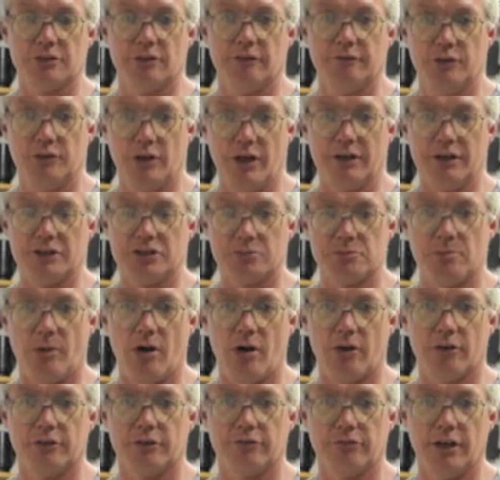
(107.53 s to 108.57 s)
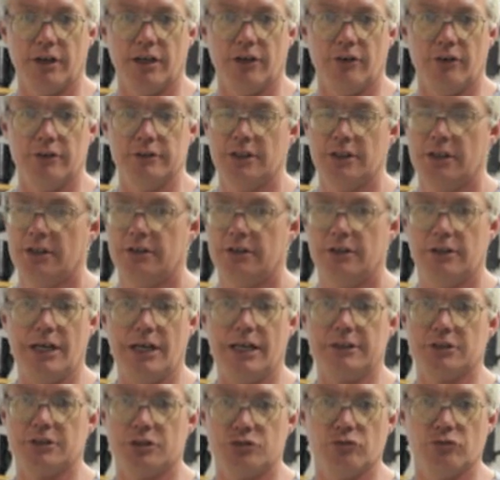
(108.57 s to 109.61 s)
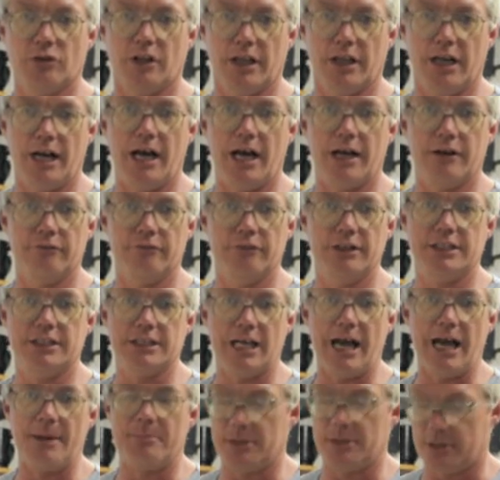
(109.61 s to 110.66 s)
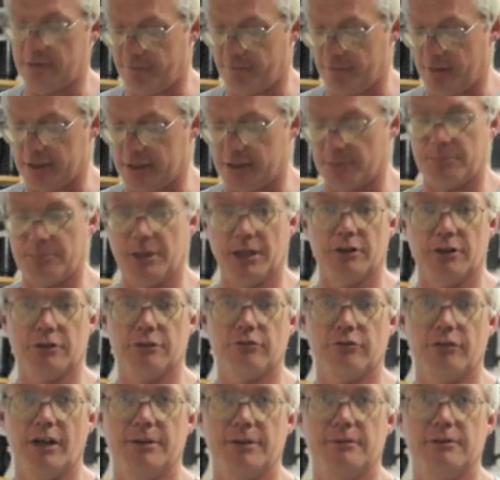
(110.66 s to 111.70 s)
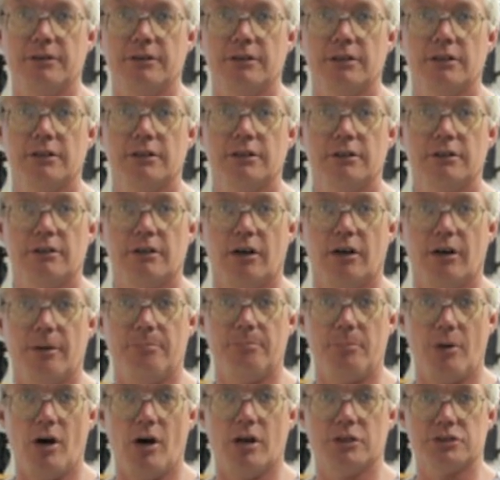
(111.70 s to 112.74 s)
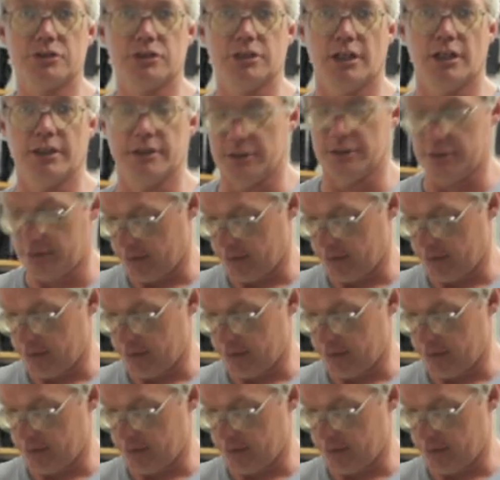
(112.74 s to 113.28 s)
So if you had a smaller thread on, you had to drill it out and retap it to fit the bigger thread ball stud.